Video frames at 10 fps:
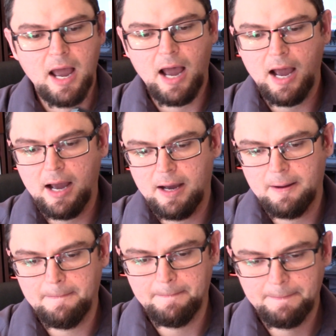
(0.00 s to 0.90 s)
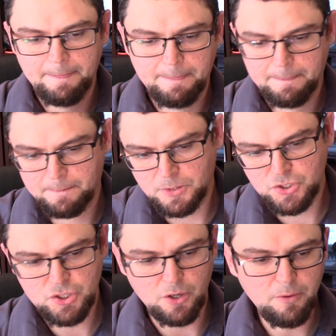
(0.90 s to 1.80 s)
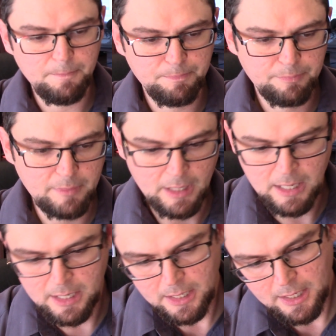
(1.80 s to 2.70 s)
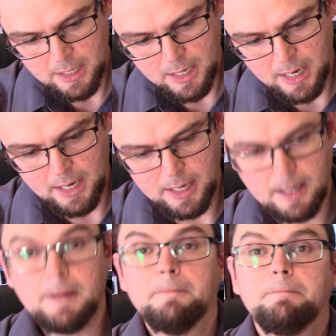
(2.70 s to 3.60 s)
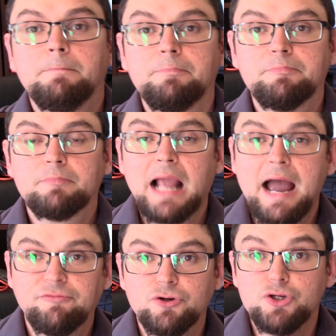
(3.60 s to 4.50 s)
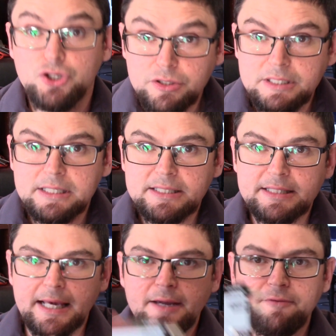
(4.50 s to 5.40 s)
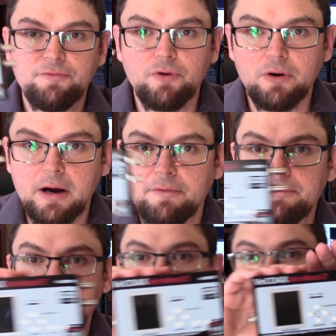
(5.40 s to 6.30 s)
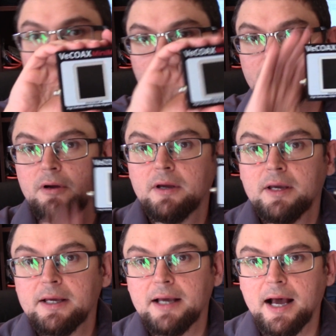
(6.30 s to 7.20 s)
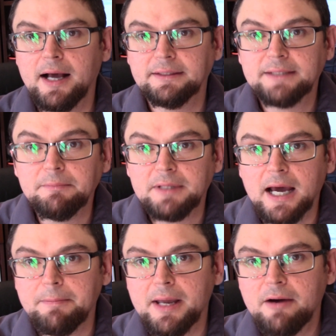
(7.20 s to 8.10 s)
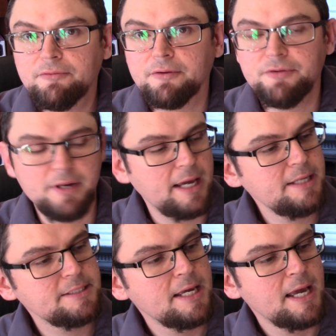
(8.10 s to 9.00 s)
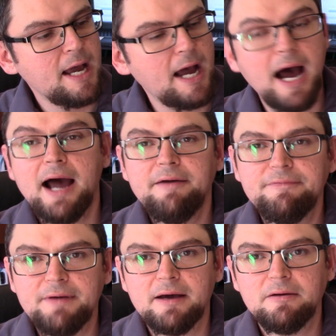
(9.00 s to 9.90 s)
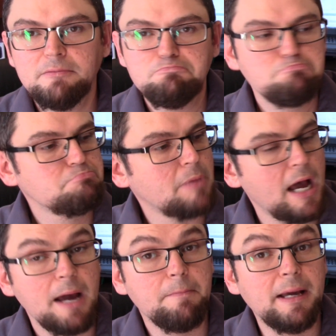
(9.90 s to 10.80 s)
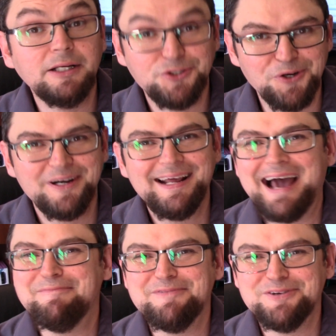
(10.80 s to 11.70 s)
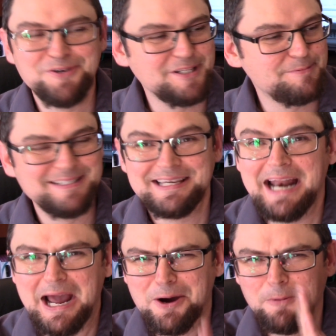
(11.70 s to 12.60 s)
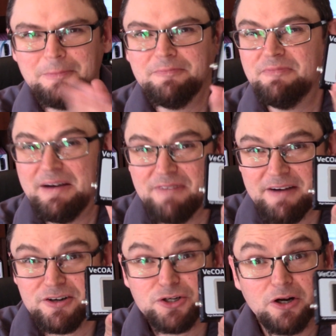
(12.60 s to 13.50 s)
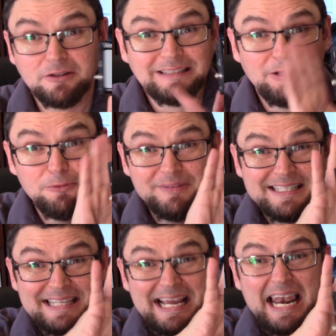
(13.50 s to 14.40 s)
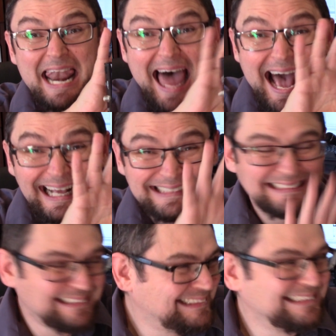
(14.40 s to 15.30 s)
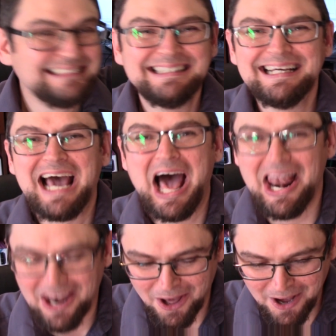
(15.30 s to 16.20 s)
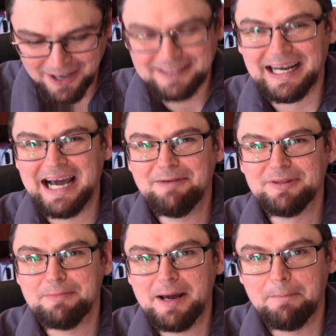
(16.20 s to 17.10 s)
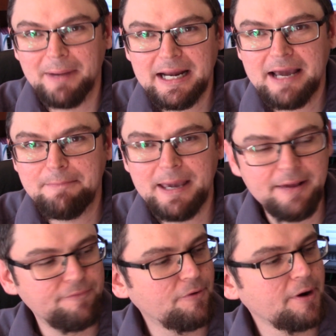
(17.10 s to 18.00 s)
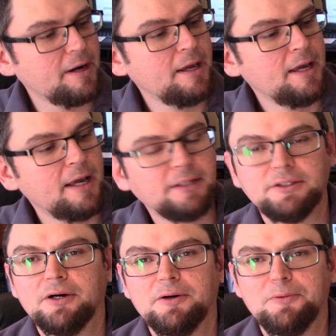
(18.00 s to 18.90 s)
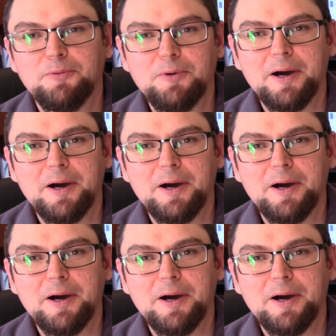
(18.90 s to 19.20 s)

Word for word: Um, so, um, after using this thing for for uh, some time now, for a few days, I've found I'm enjoying it. I'm enjoying this piece of kit. I hope $500. I hope this thing lasts a long time with the amount of money I paid for it. So